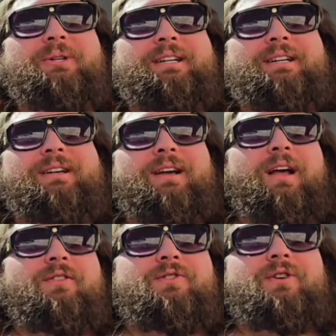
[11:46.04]
included.
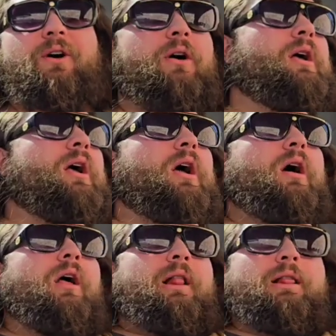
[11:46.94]
So
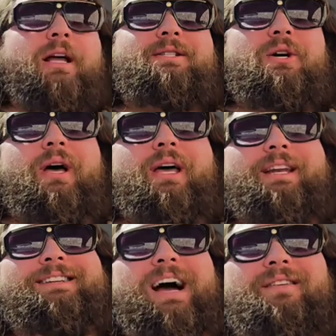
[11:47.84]
let's go
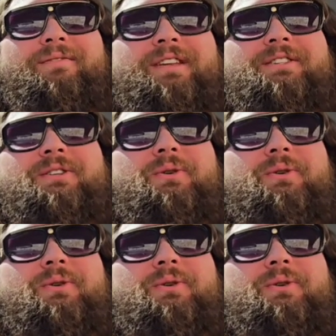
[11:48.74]
ahead and dive